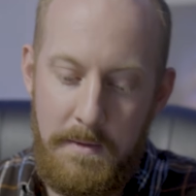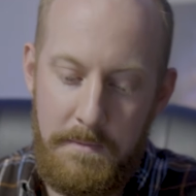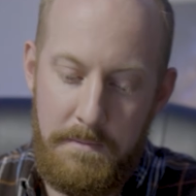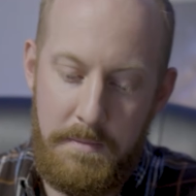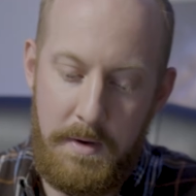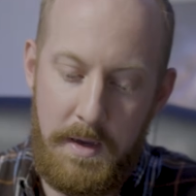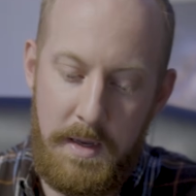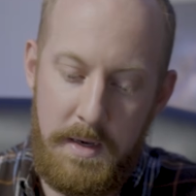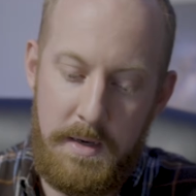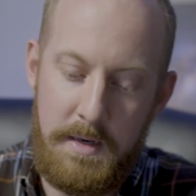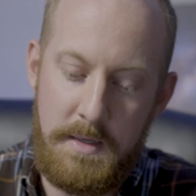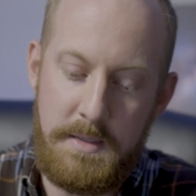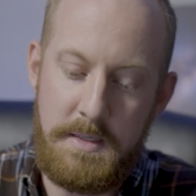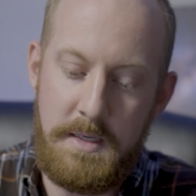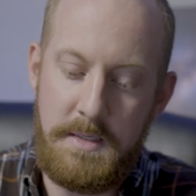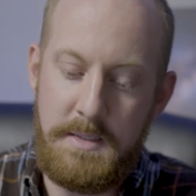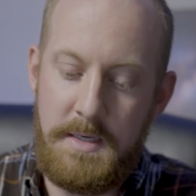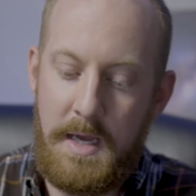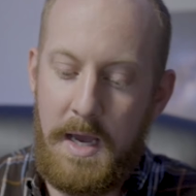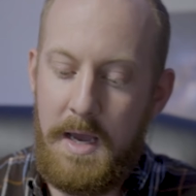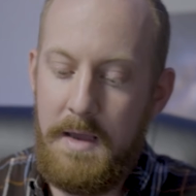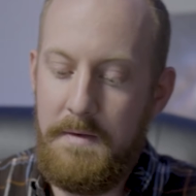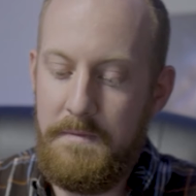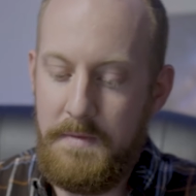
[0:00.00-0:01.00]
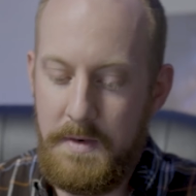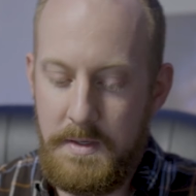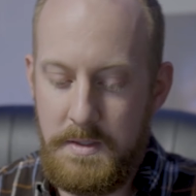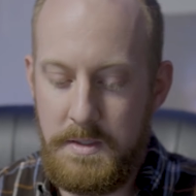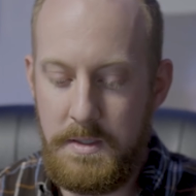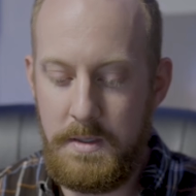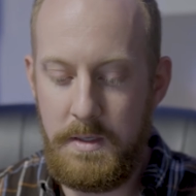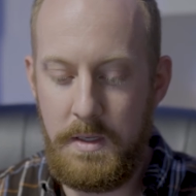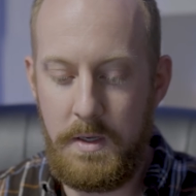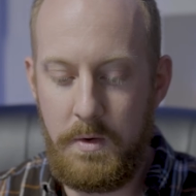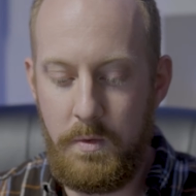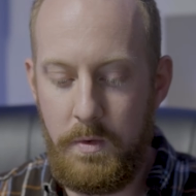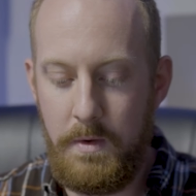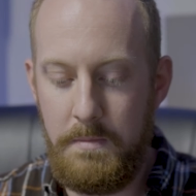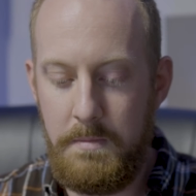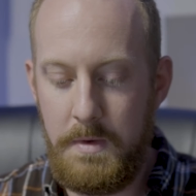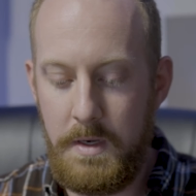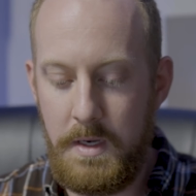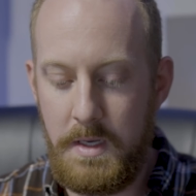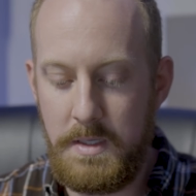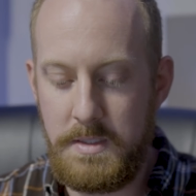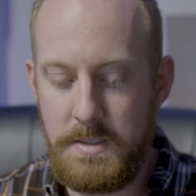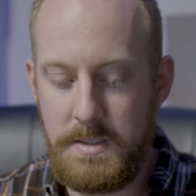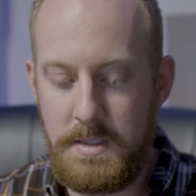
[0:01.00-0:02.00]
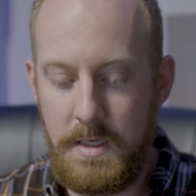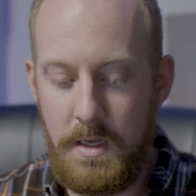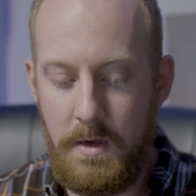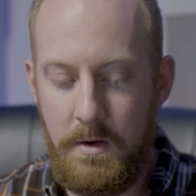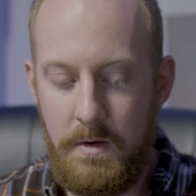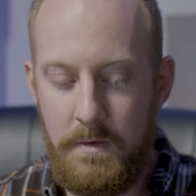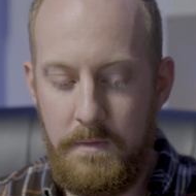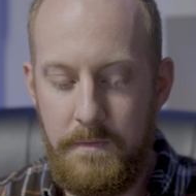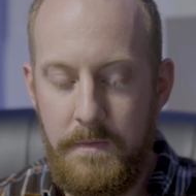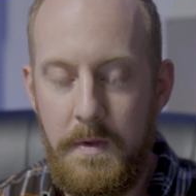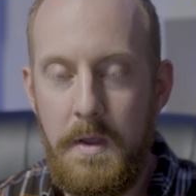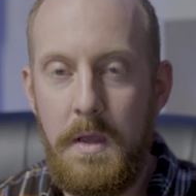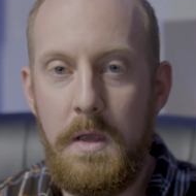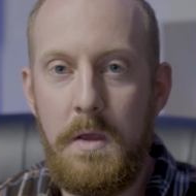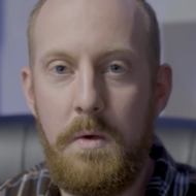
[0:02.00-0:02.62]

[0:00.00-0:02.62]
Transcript: But to dive into the equipment itself,